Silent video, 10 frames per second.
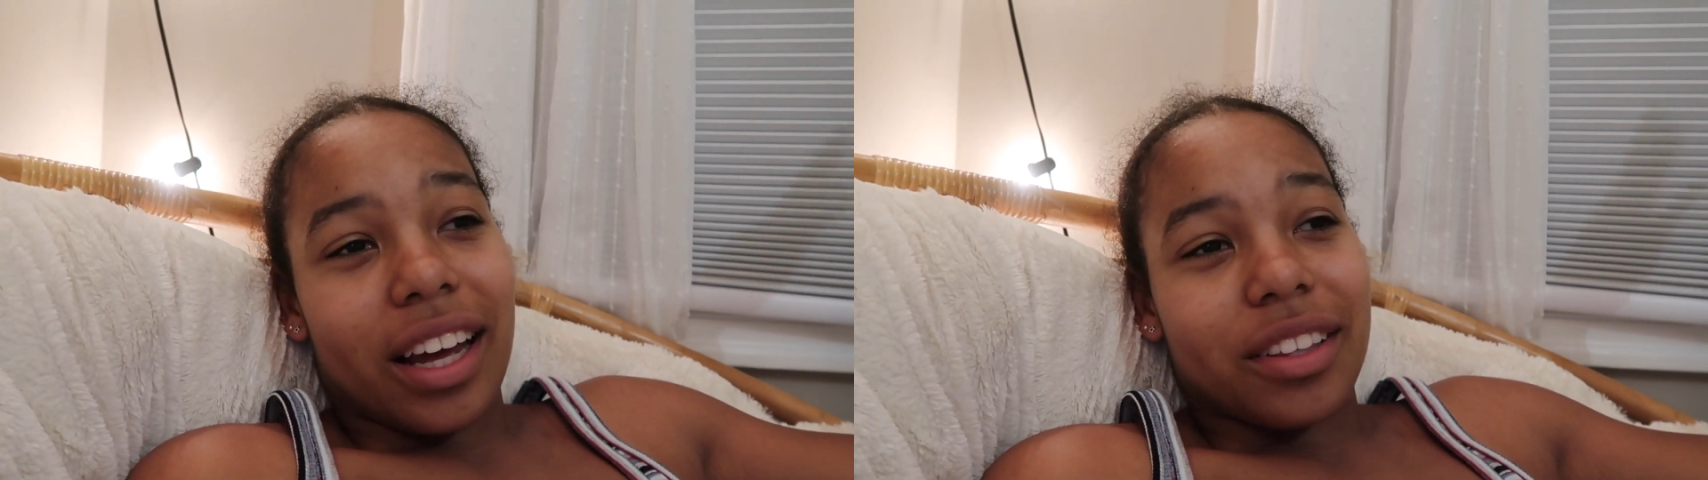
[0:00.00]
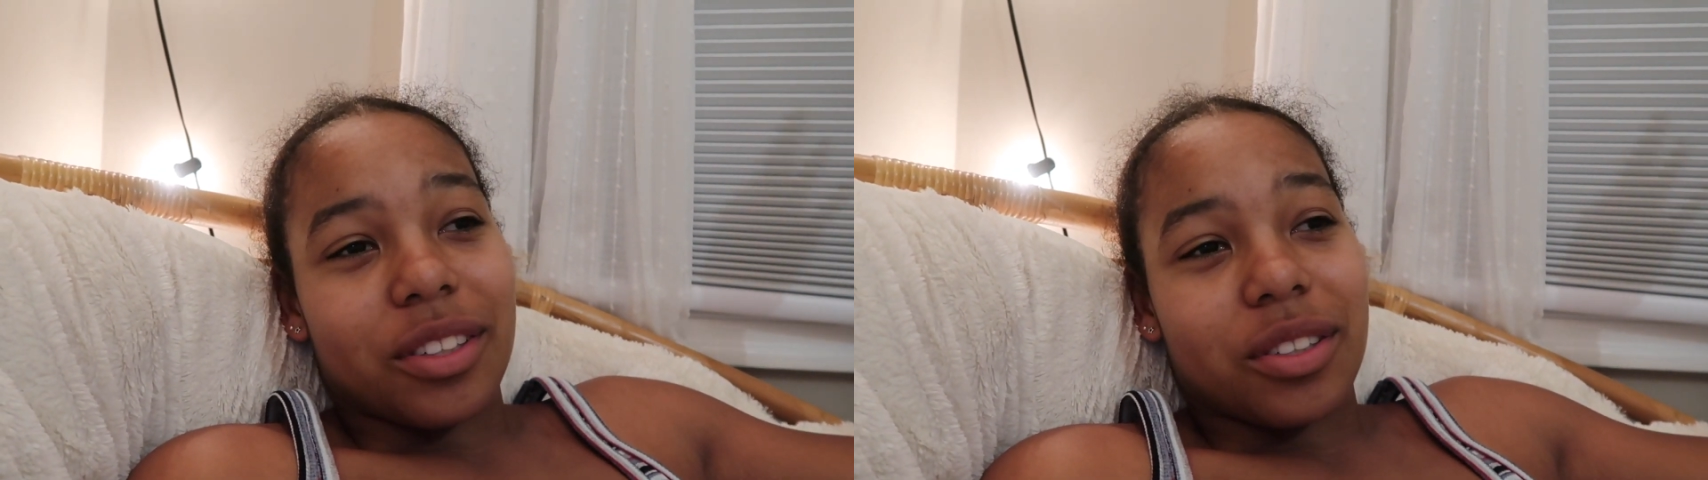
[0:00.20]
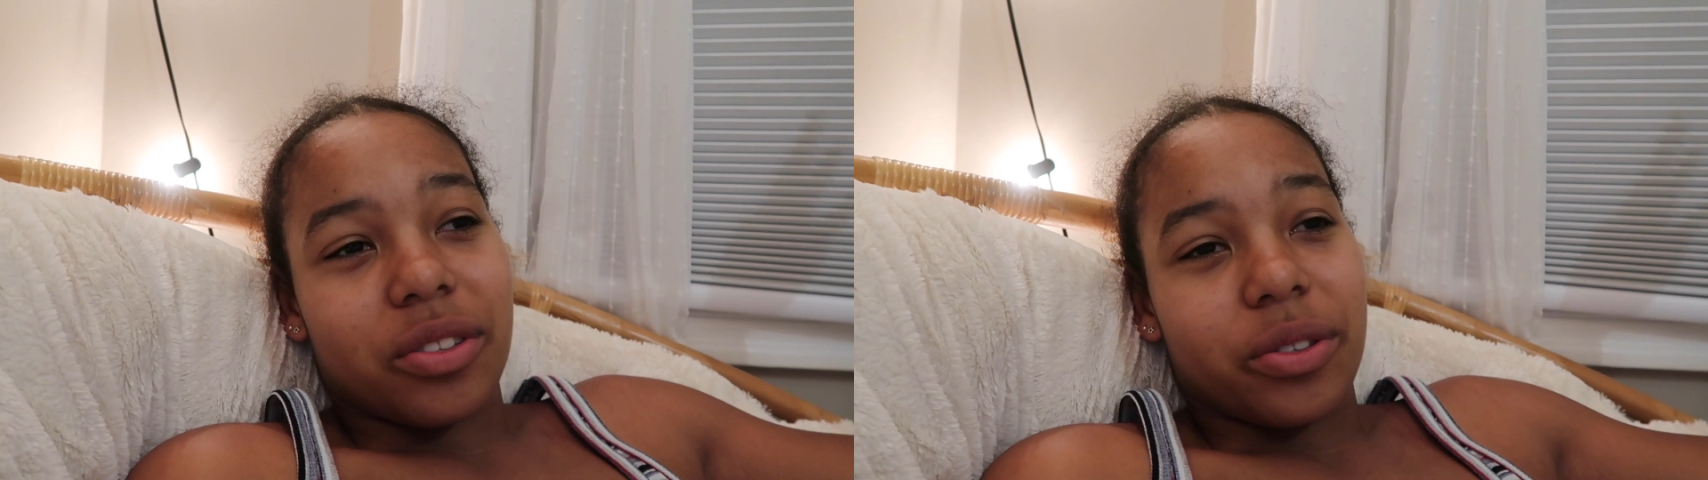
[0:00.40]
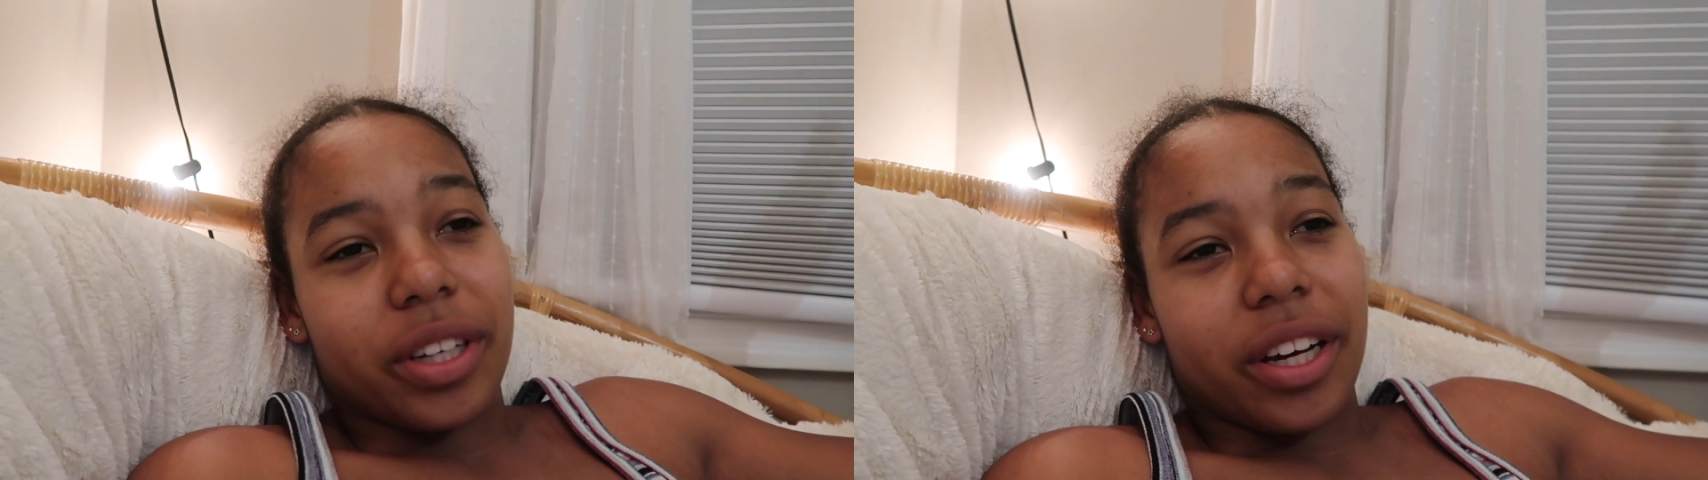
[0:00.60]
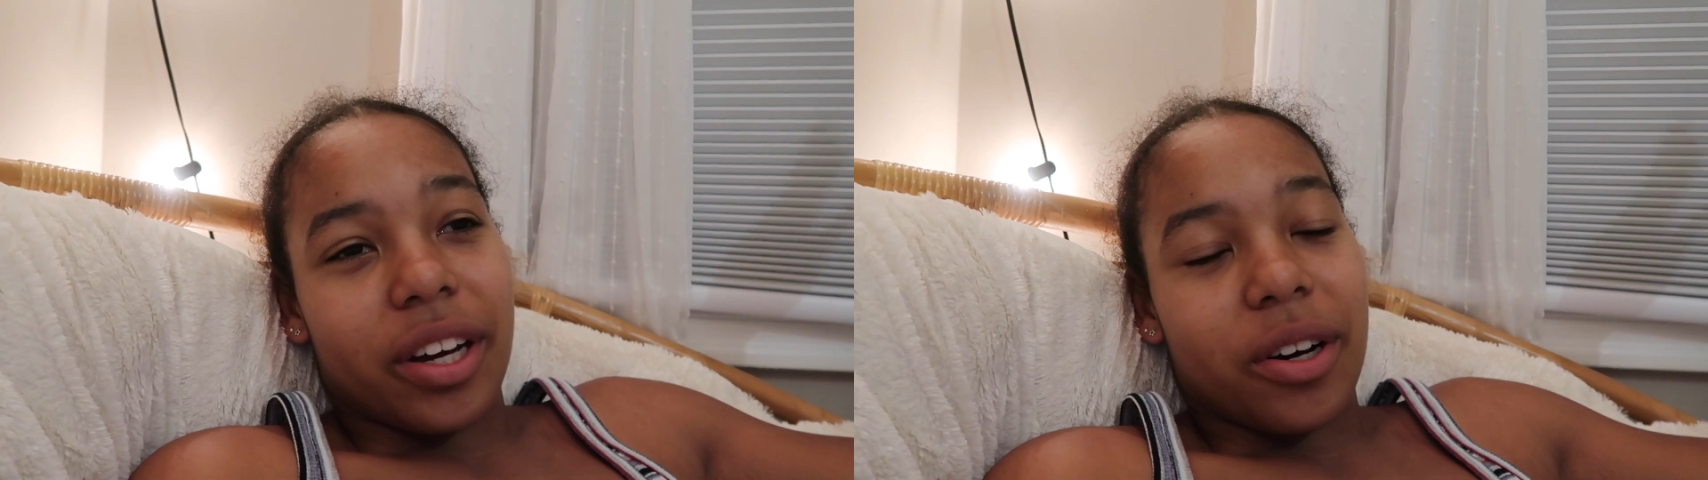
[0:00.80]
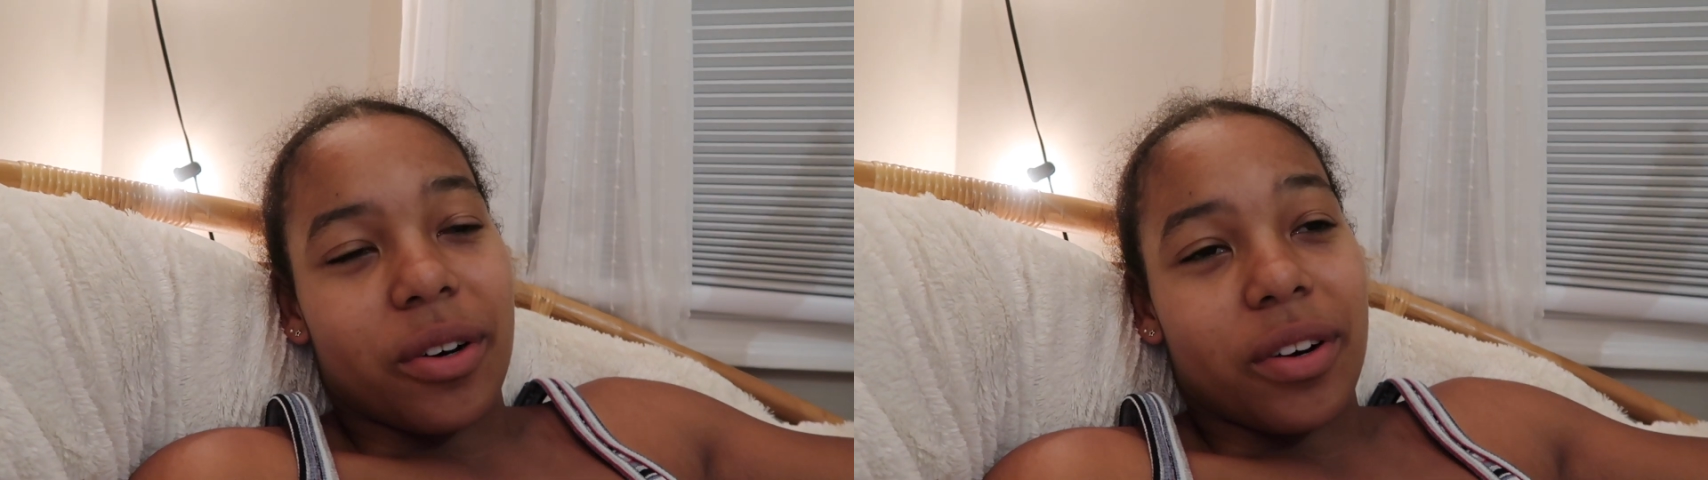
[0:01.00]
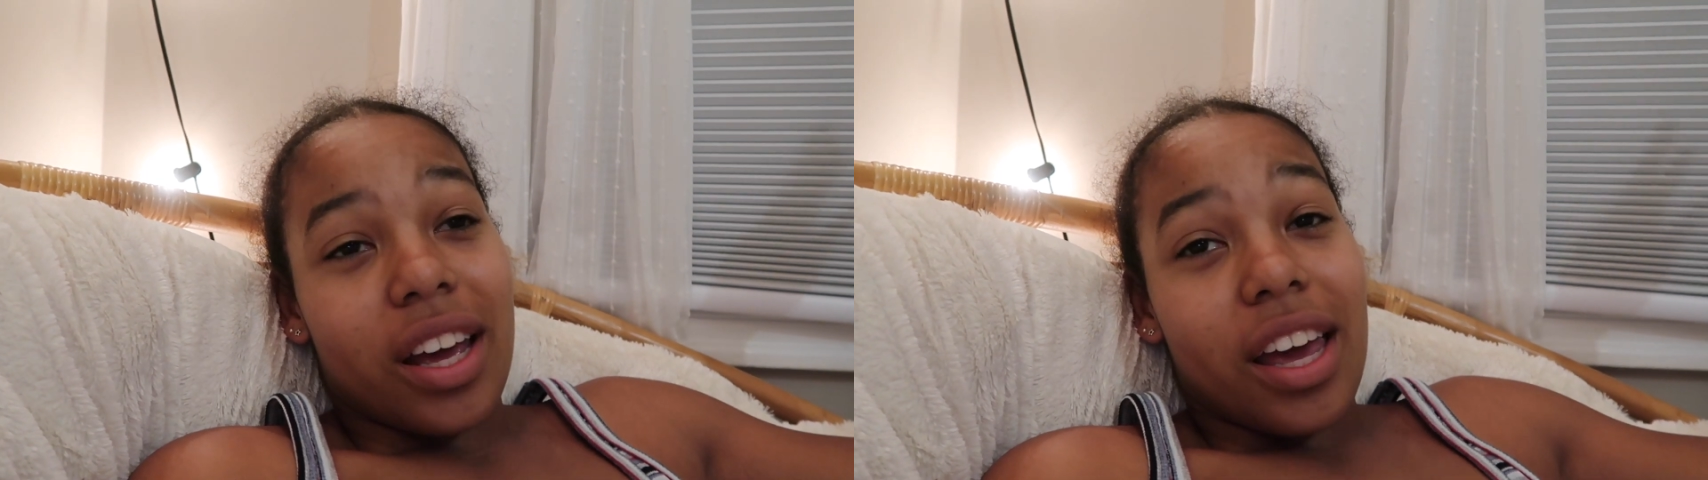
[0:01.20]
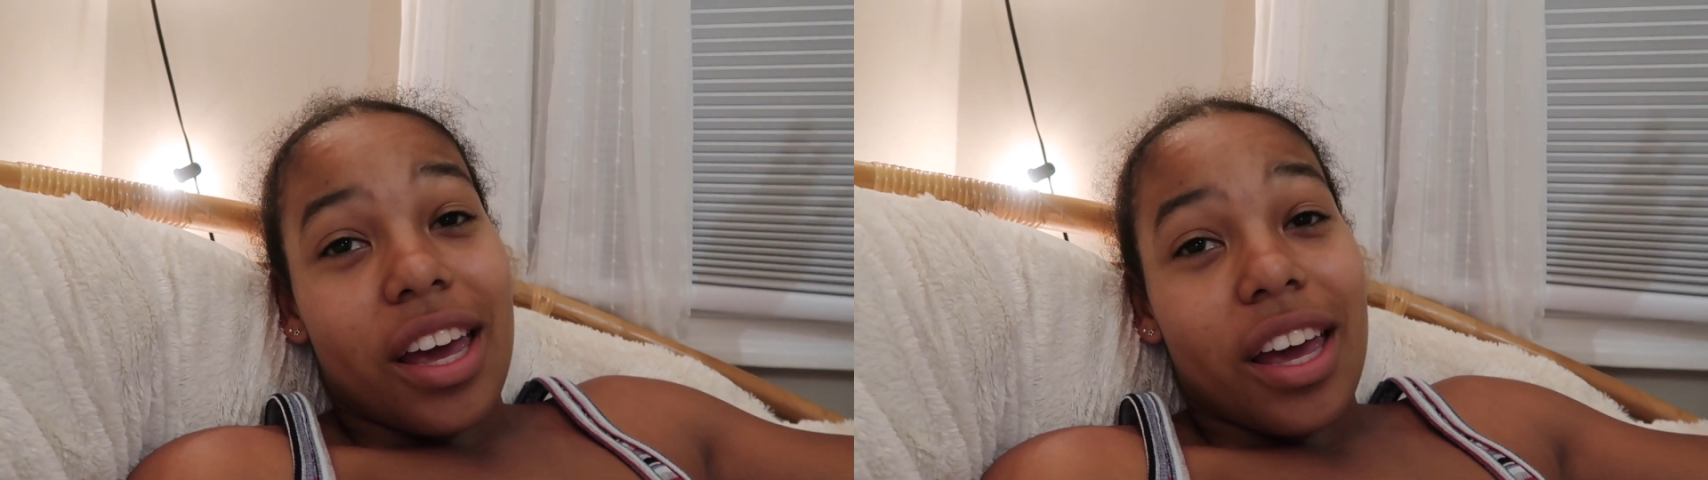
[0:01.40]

at the studio.